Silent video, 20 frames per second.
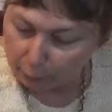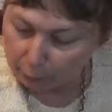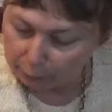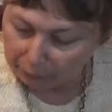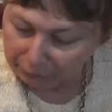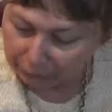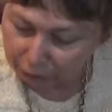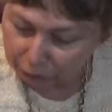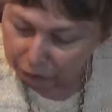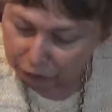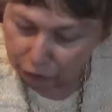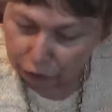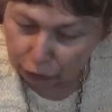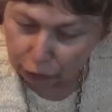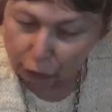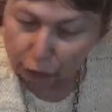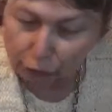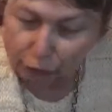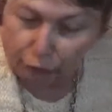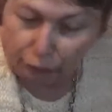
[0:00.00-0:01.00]
Because it's
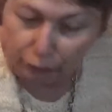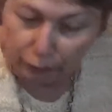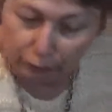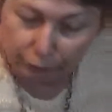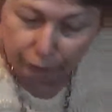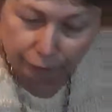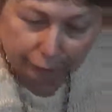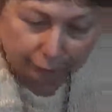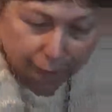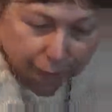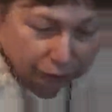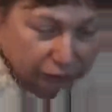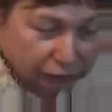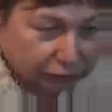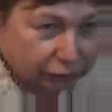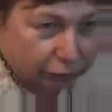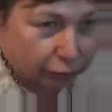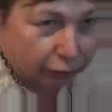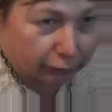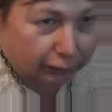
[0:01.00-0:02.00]
good for them to
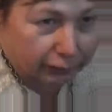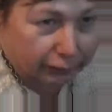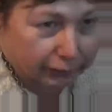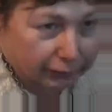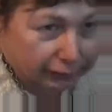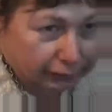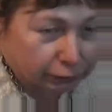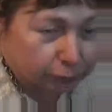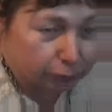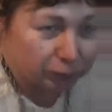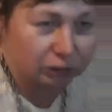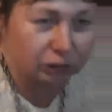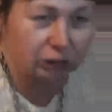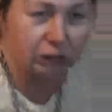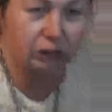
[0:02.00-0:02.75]
sit on they're supposed